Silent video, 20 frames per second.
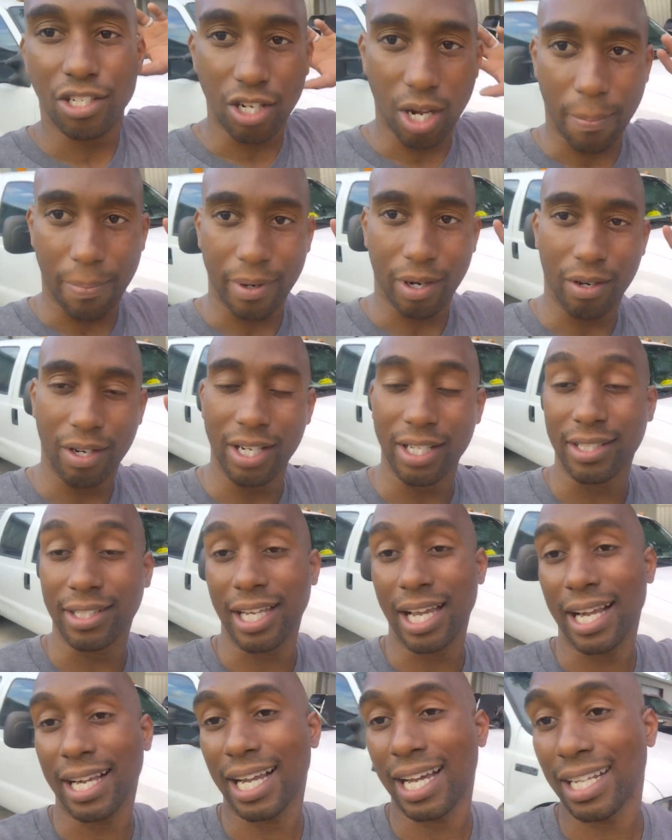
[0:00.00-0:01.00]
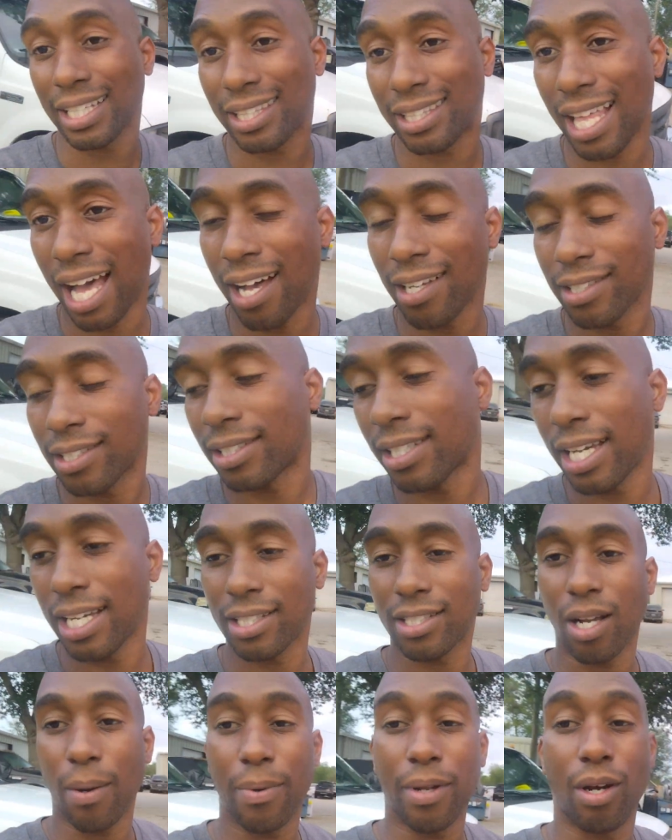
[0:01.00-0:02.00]
jumping on this thing. I got a thousand
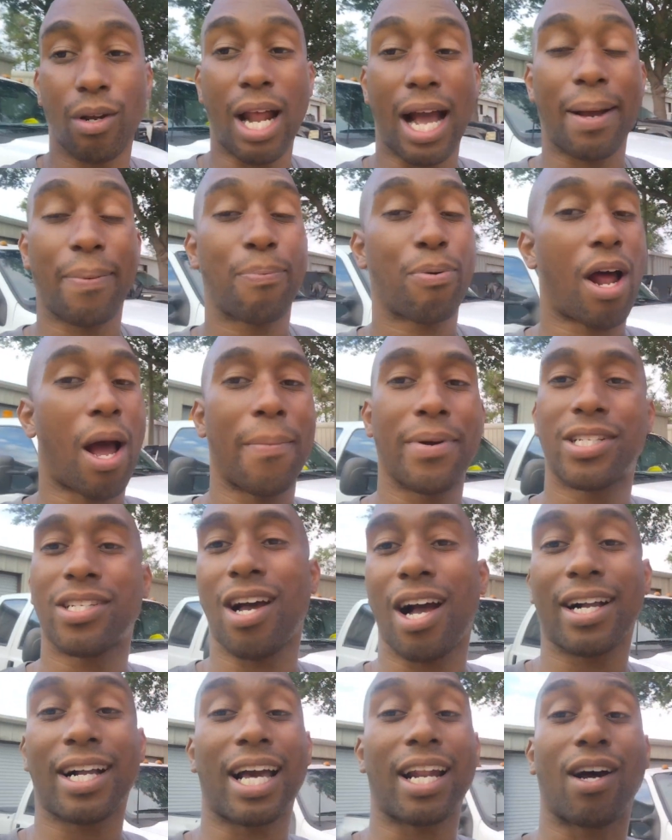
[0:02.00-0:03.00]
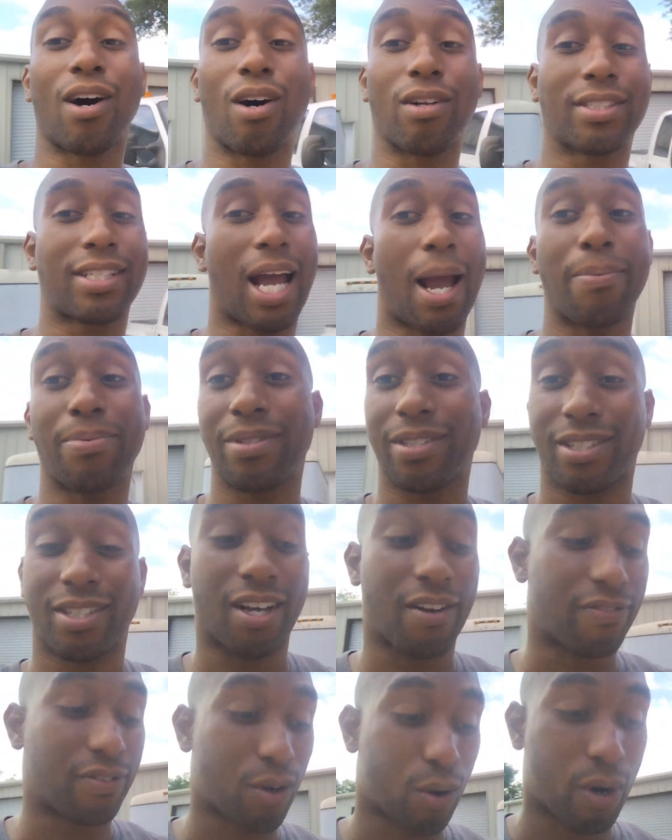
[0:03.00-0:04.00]
things coming on. I promise y'all I got all types of
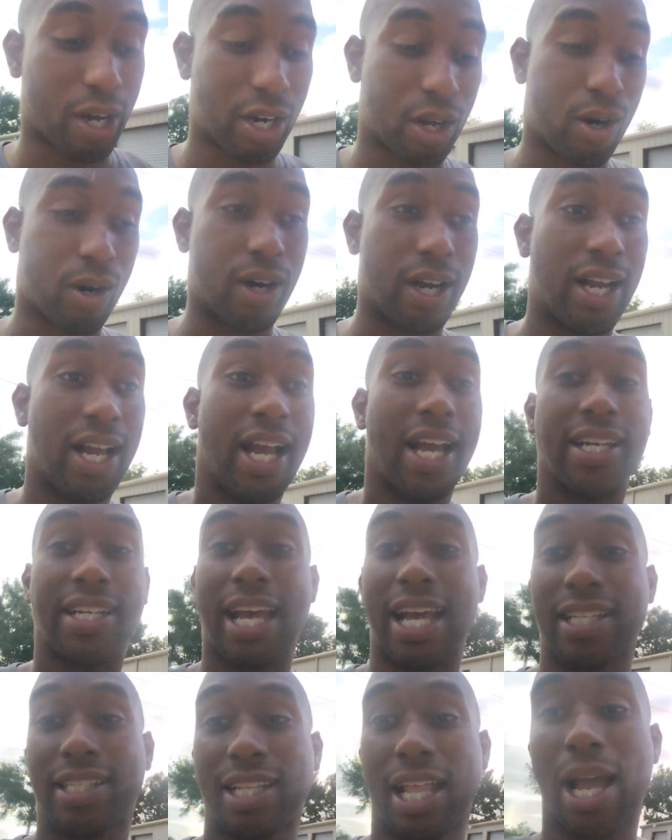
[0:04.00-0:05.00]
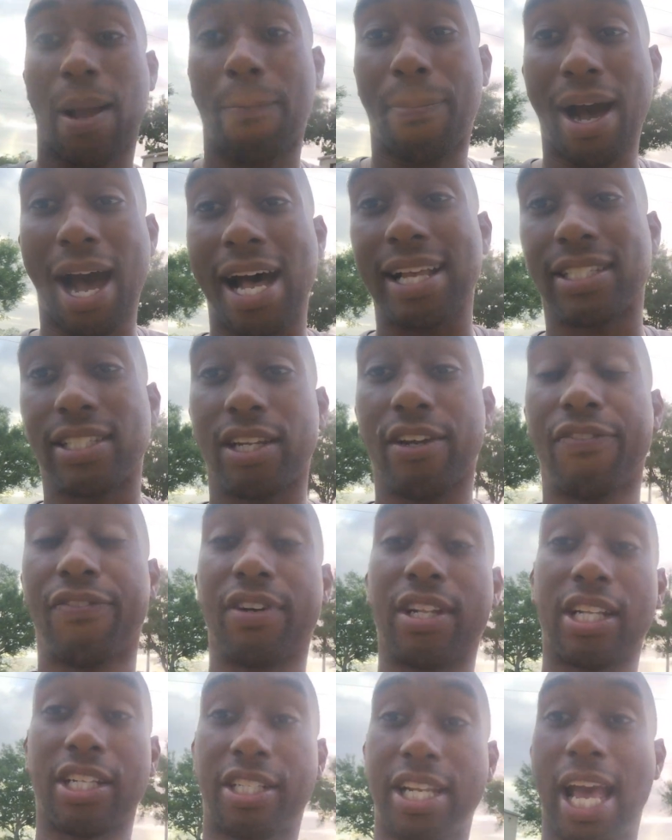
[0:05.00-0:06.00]
stuff going on that's like positive
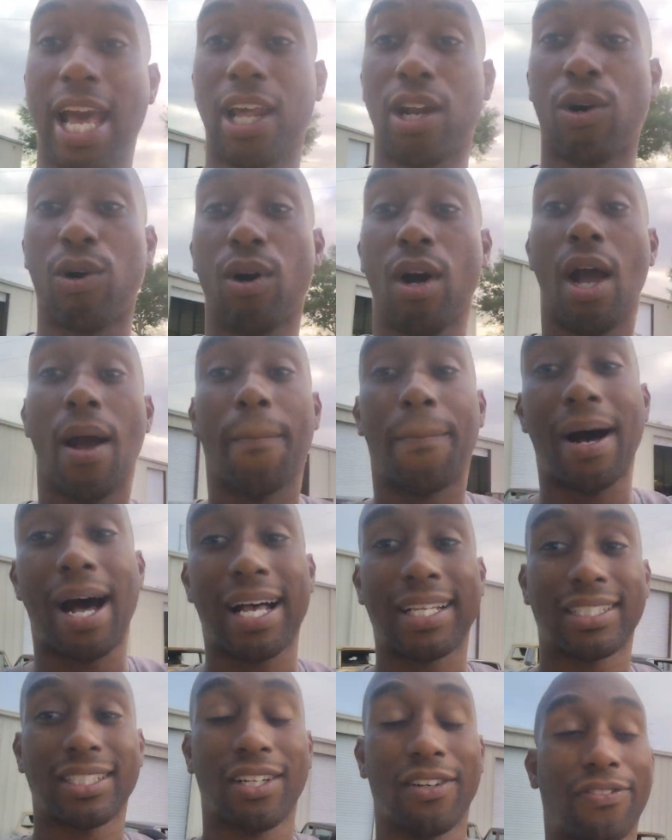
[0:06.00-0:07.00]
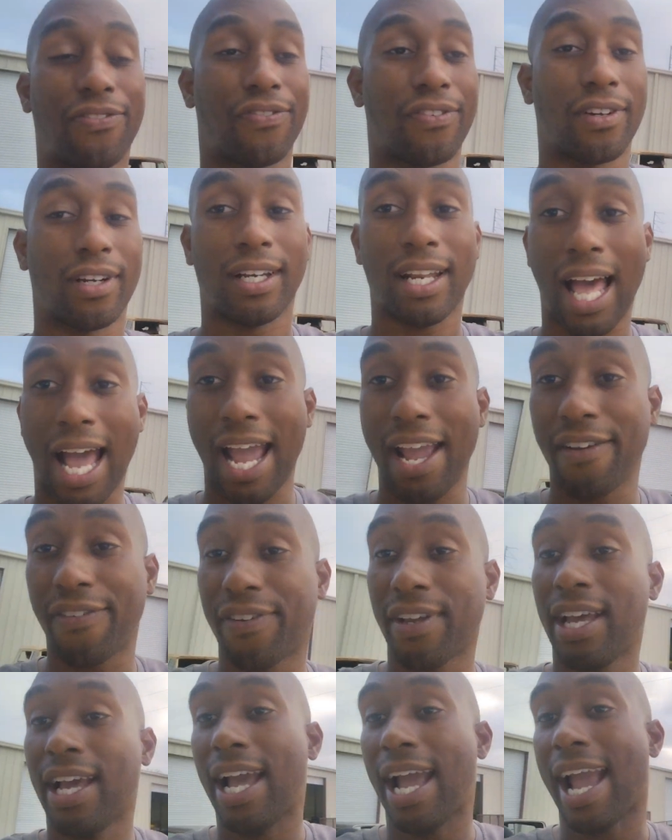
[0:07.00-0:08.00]
for the channel, positive for
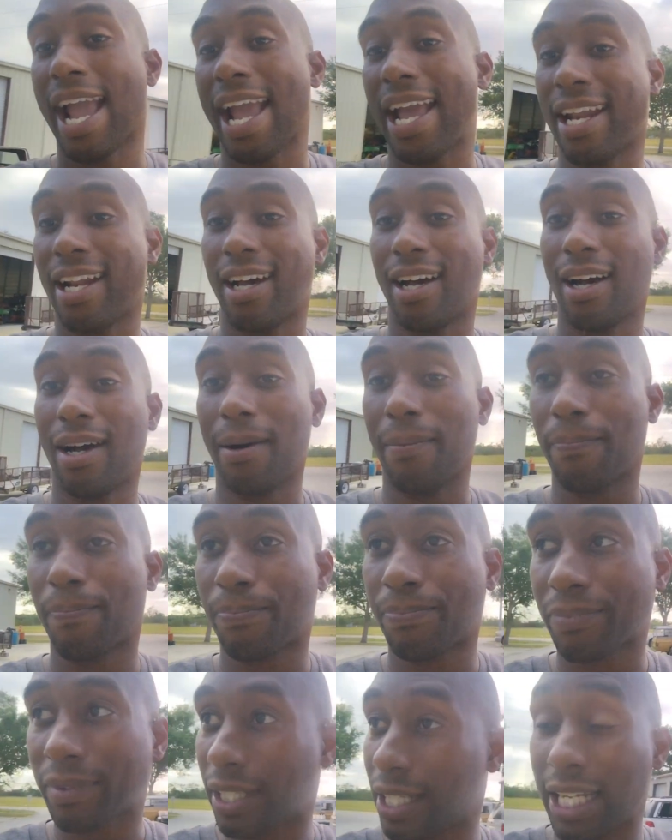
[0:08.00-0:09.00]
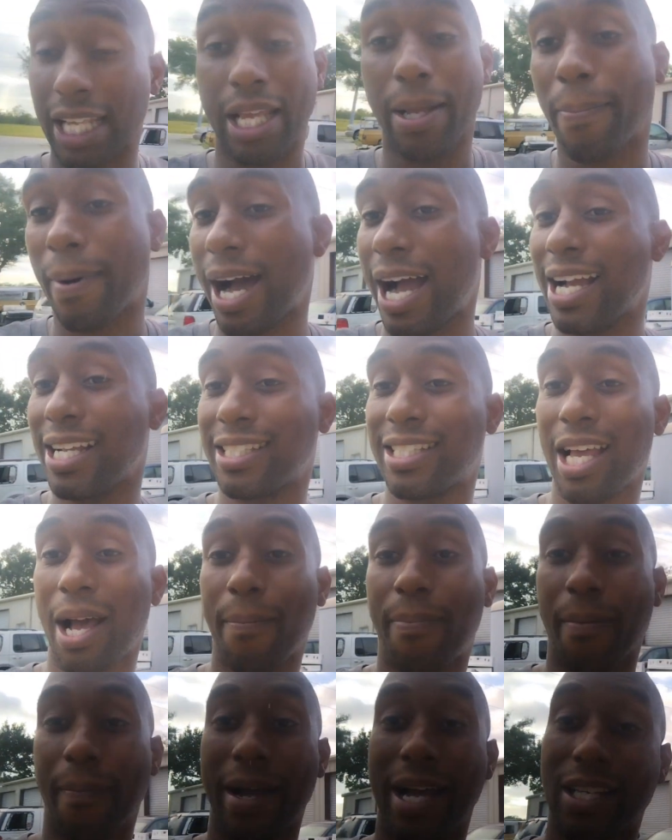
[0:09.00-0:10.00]
life, and um, lead by
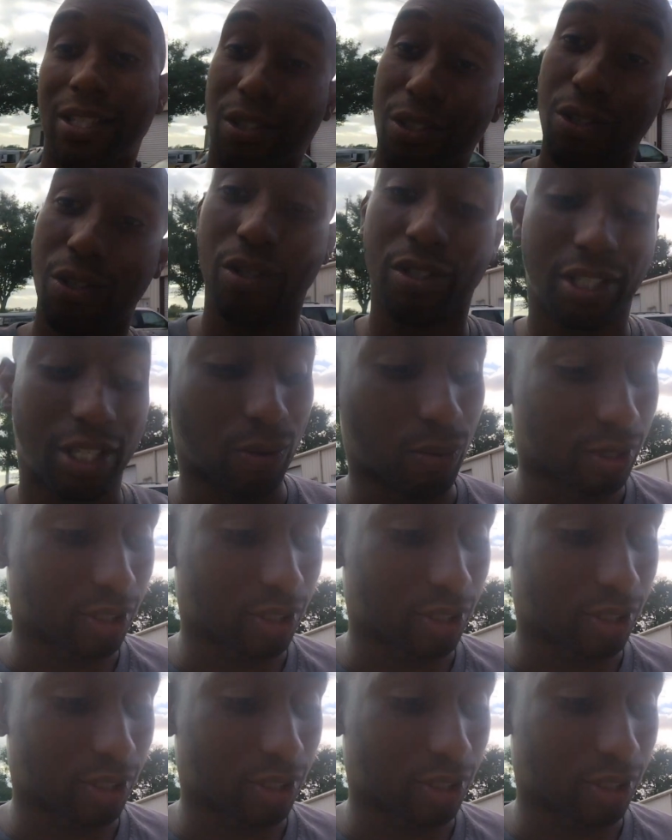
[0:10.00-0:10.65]
example, man. So you'll see